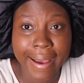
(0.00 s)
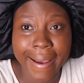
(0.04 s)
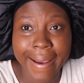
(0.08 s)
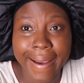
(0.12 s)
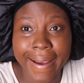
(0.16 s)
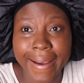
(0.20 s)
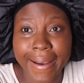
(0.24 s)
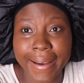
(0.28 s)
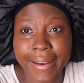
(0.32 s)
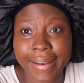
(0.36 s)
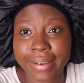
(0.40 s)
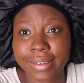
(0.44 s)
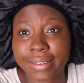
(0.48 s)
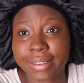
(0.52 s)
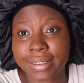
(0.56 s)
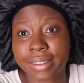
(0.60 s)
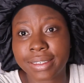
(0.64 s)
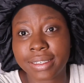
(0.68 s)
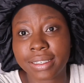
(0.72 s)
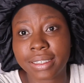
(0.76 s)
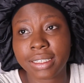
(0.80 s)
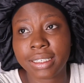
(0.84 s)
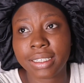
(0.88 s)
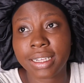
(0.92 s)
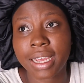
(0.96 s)
and
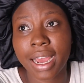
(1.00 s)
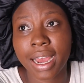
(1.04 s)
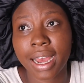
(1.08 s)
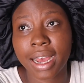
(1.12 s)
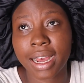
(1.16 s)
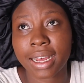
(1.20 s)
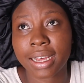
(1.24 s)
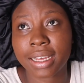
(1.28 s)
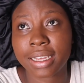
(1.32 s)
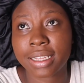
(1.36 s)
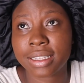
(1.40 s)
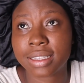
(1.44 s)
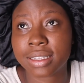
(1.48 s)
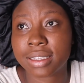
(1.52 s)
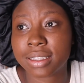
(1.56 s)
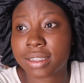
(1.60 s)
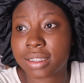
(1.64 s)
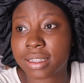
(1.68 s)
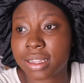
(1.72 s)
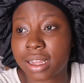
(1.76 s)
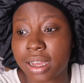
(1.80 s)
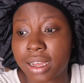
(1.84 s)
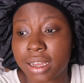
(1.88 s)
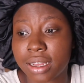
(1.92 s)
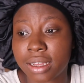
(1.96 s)
yeah,
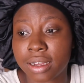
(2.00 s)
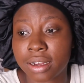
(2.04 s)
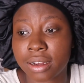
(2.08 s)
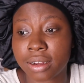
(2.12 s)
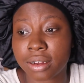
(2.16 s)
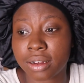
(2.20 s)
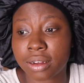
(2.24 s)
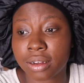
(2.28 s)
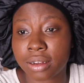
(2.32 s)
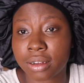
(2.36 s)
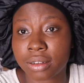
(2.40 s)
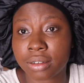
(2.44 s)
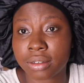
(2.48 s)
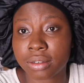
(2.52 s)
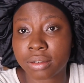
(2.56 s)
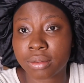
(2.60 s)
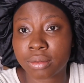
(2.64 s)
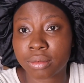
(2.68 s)
it's like a